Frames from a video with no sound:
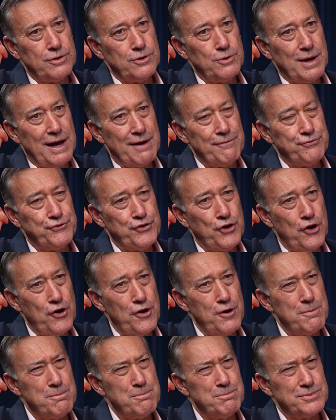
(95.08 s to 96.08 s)
you have
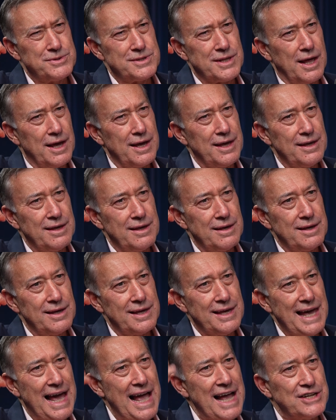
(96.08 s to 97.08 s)
terms like
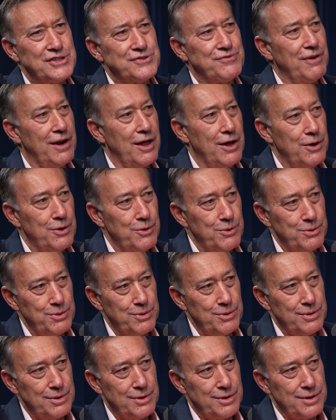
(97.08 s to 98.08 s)
cash flow.
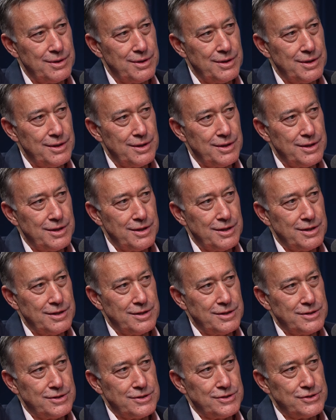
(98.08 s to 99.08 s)

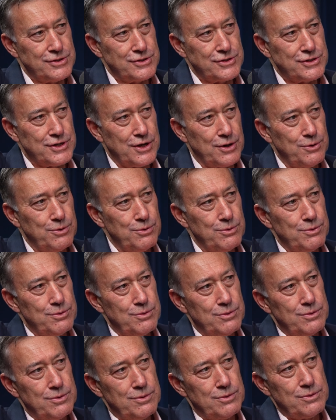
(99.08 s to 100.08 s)
So
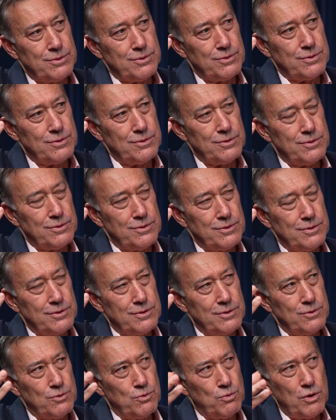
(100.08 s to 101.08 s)

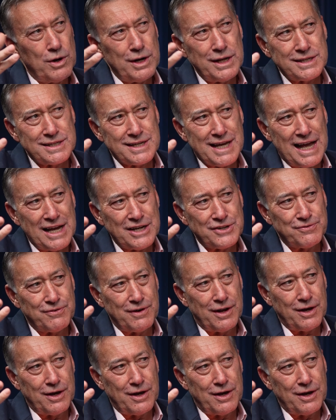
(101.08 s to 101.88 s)
what is cash